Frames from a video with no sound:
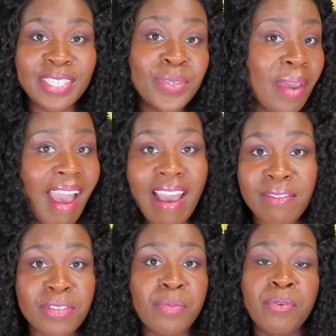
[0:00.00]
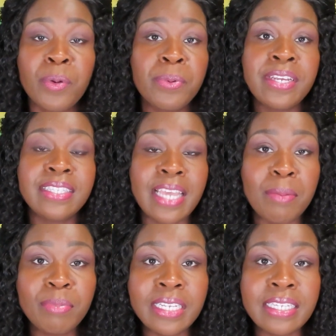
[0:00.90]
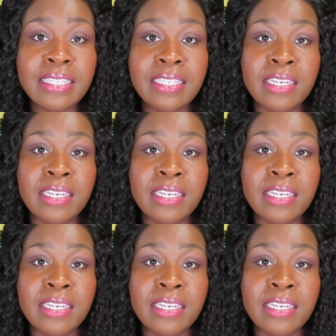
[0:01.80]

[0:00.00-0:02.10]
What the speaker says: Do you have the appropriate templates